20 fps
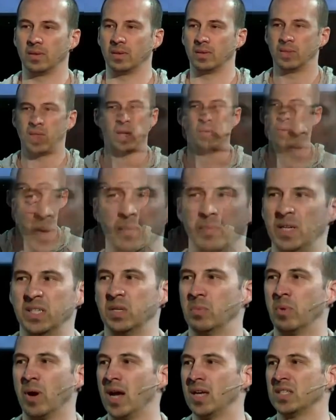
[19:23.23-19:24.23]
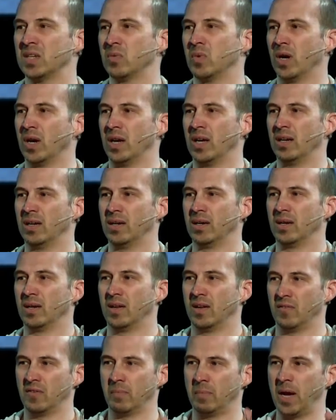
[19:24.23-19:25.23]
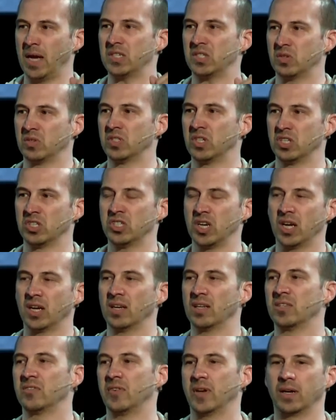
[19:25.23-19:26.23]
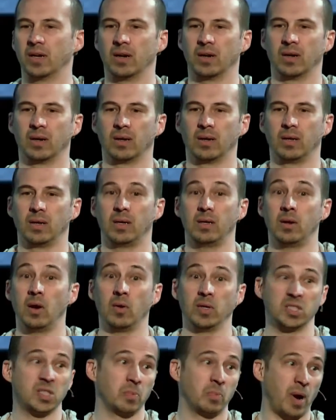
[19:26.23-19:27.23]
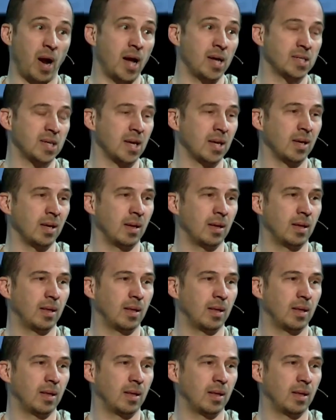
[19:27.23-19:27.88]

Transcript: That wouldn't be surprising, would it? If a pastor is just shaking his finger. You know what's surprising?